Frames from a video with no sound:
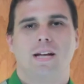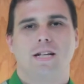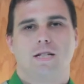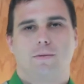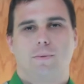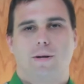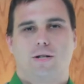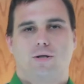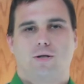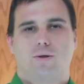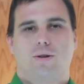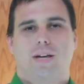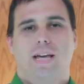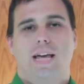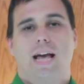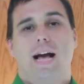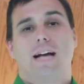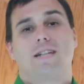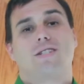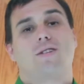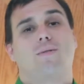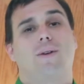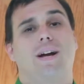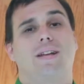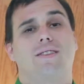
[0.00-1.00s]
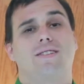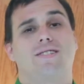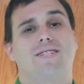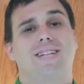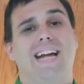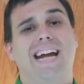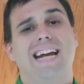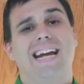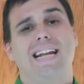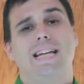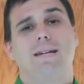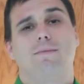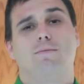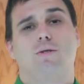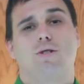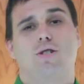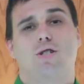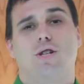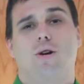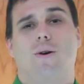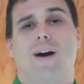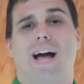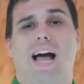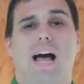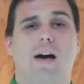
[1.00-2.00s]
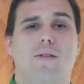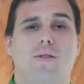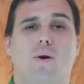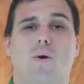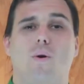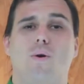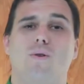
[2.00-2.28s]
Special kiosks around the stadium will show how the